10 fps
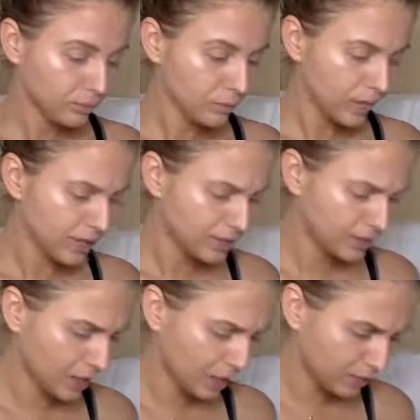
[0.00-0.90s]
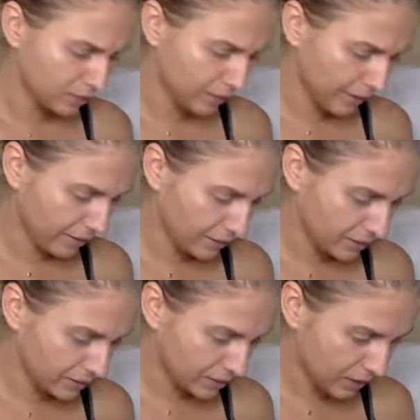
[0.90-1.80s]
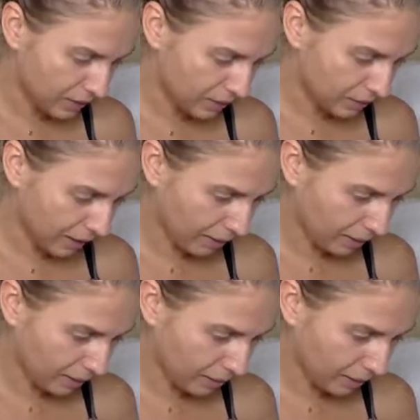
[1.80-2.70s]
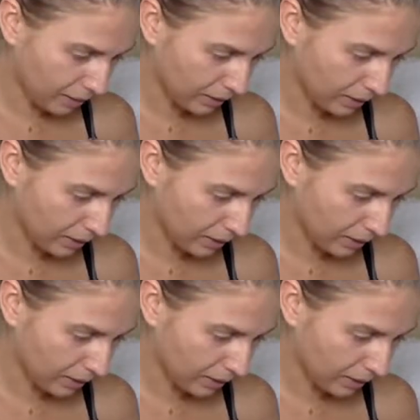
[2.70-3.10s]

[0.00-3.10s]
It's done. Everything is done, and I'm happy about it.